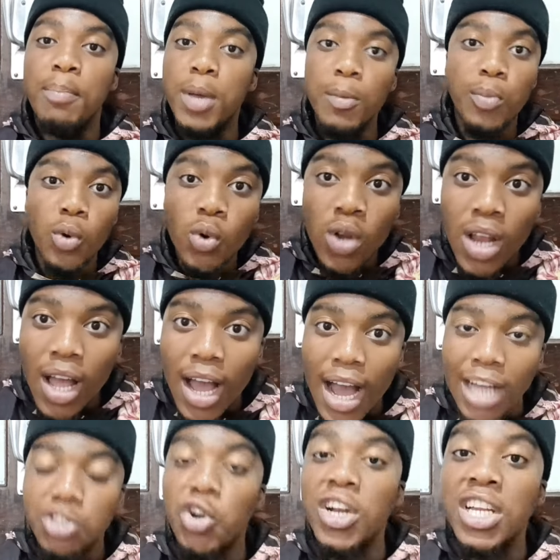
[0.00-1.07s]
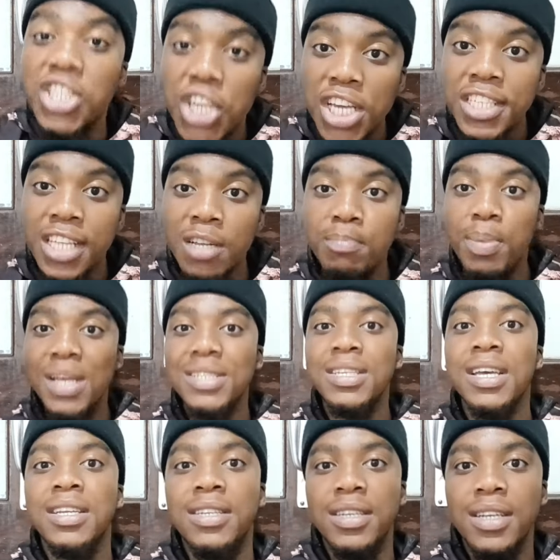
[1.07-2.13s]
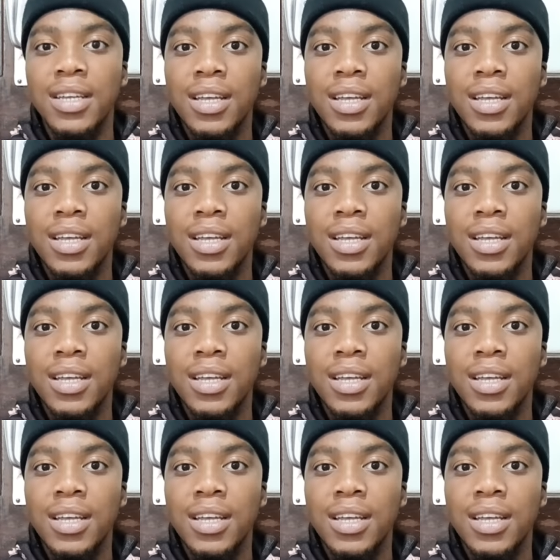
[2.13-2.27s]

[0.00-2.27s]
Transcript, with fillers: people are trying to chase that person